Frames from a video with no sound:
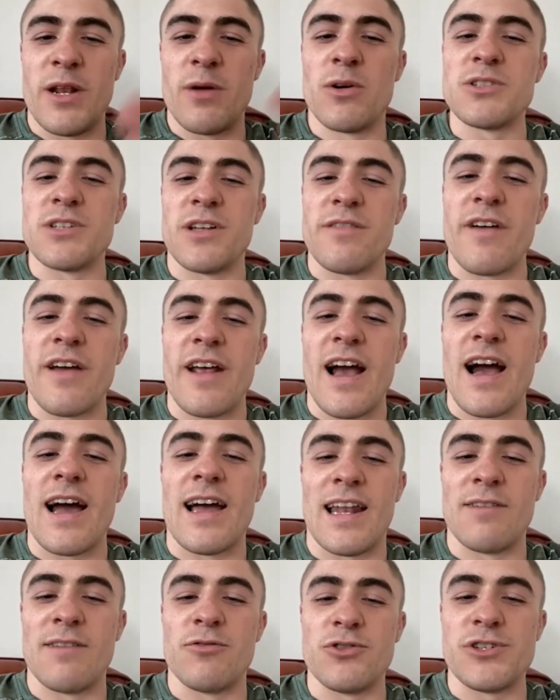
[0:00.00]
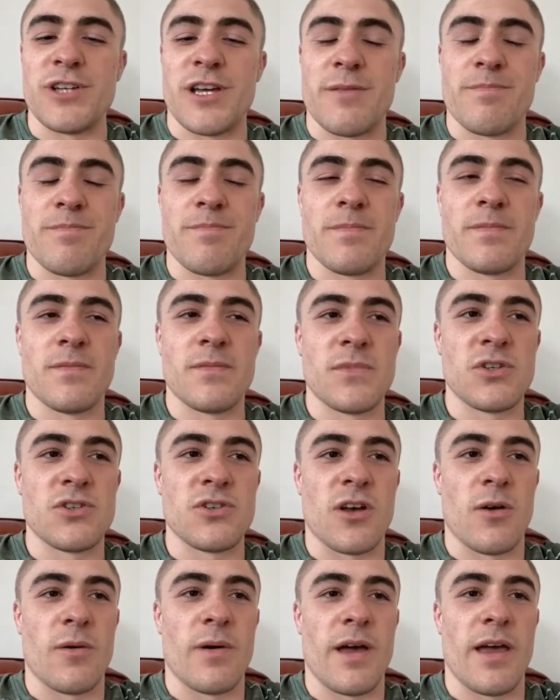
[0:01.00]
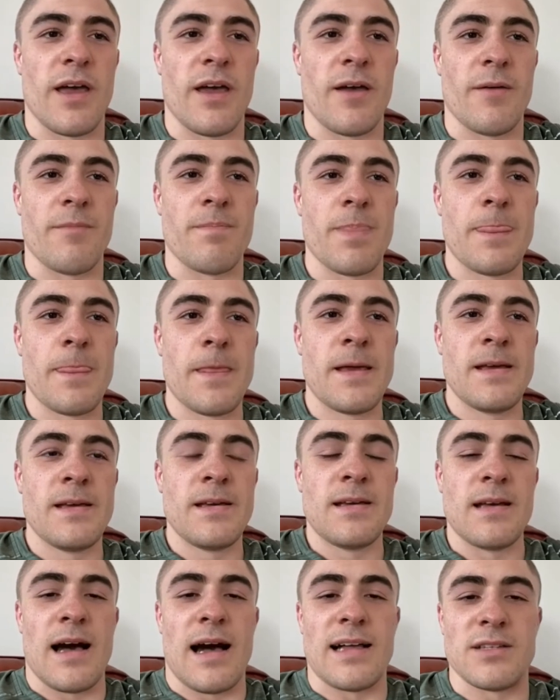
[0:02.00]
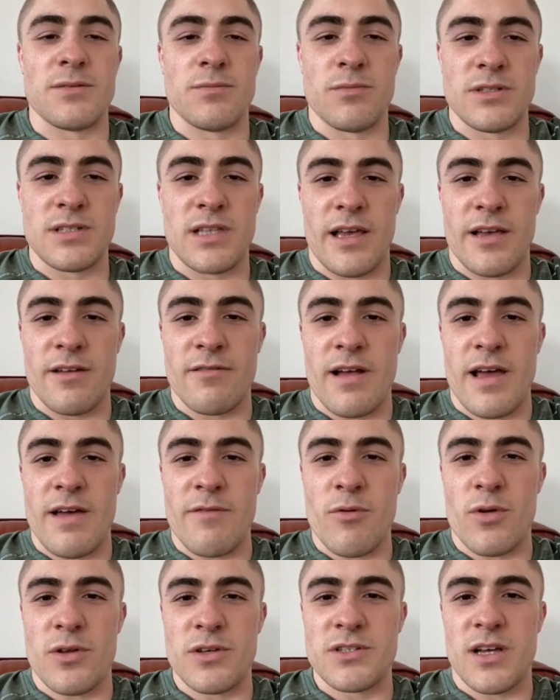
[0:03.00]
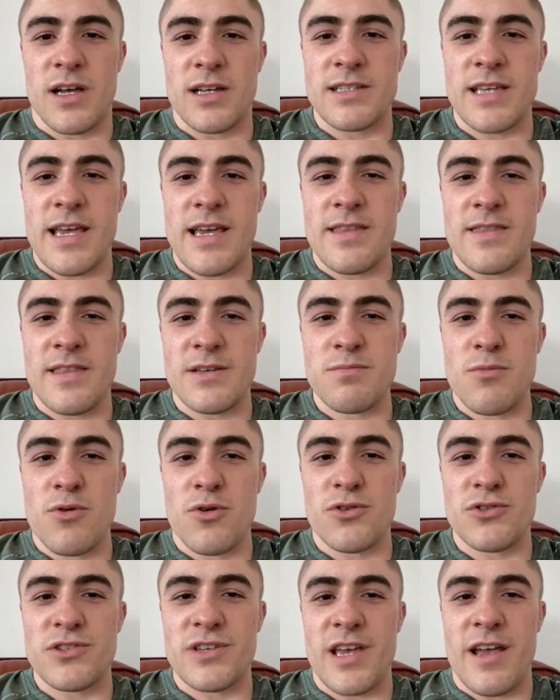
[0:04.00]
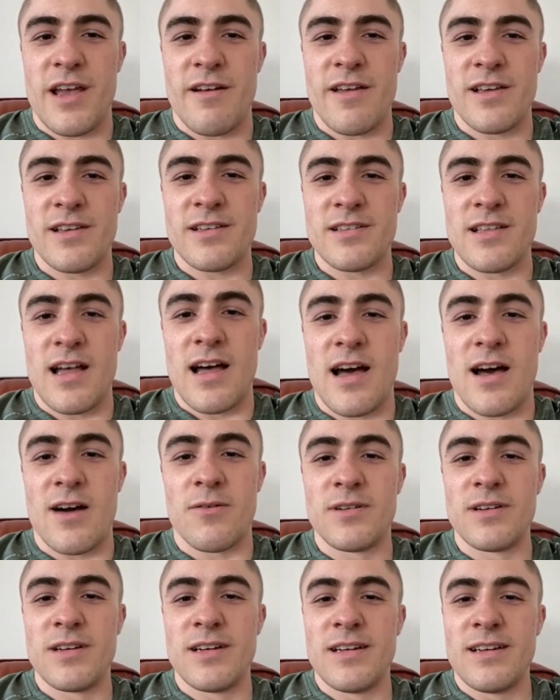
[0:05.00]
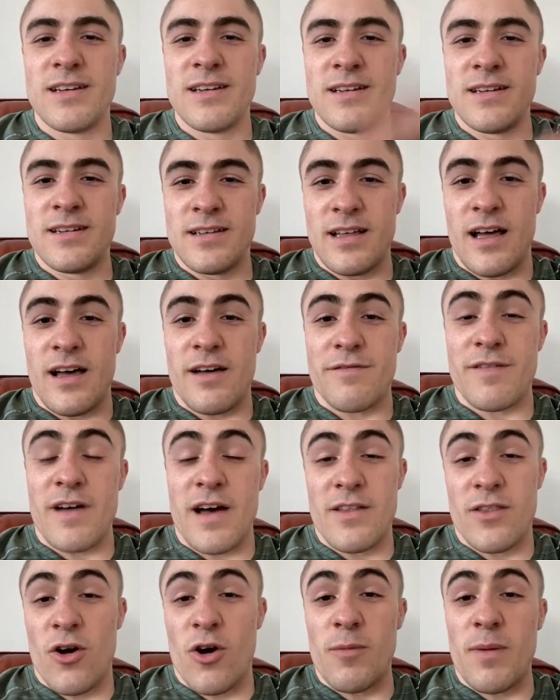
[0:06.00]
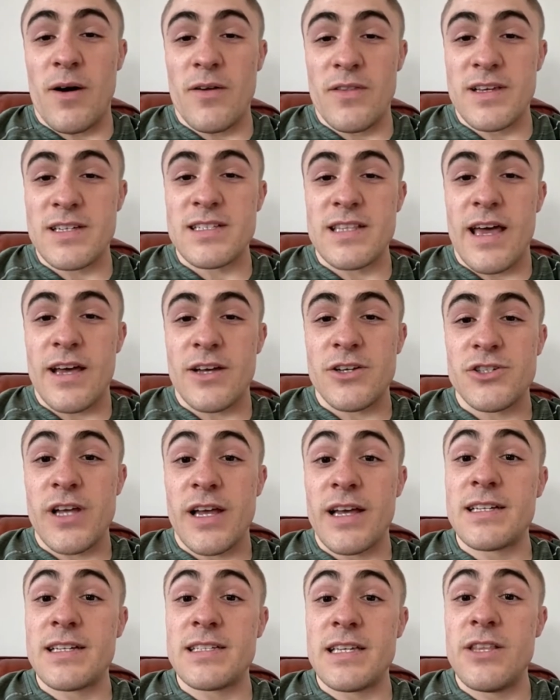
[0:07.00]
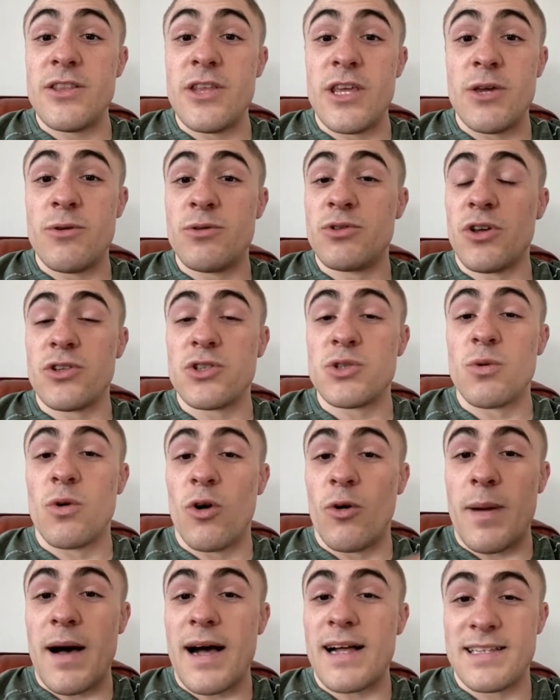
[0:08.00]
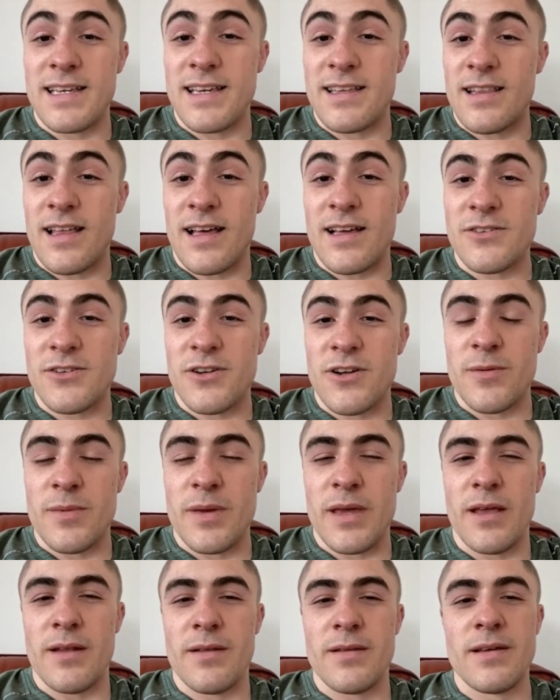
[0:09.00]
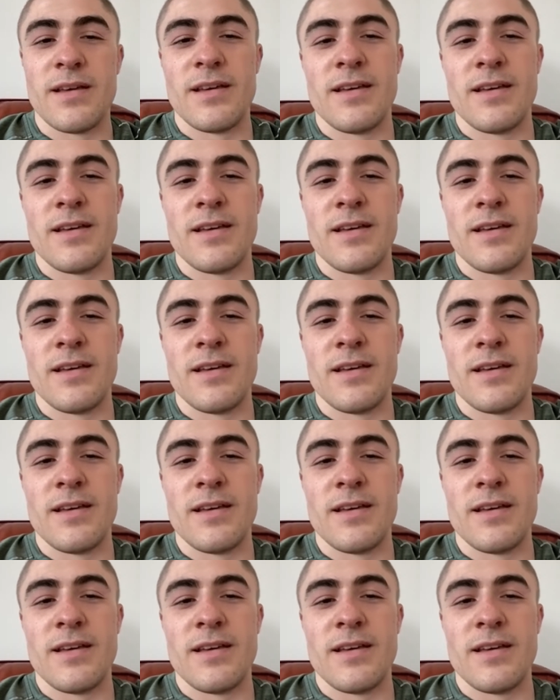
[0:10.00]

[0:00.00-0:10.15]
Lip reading: It wasn't a very high level gym. So Adam was like, right, if we want to start taking this more serious now, I know about this Next Gen, because he was onto all Paddy and that, you know what I mean?